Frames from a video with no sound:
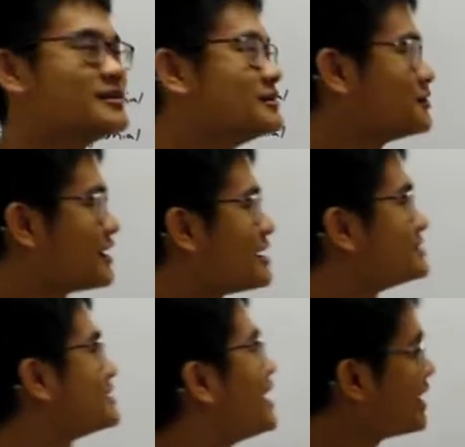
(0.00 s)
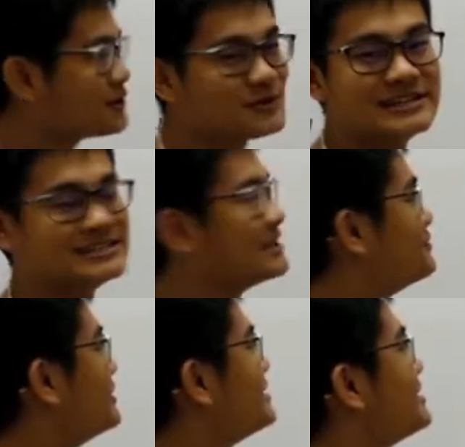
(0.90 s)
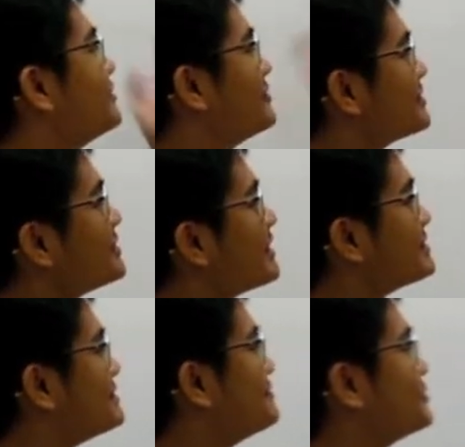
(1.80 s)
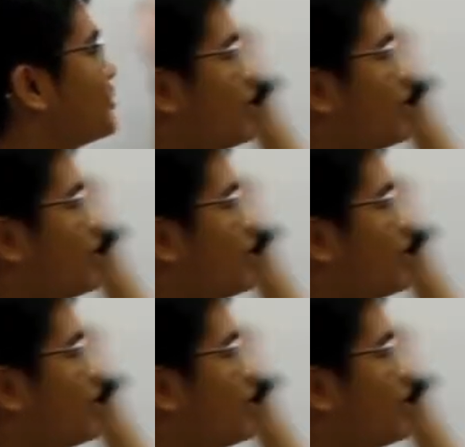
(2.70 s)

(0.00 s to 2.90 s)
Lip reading: So guys, how do we determine a vertical asymptote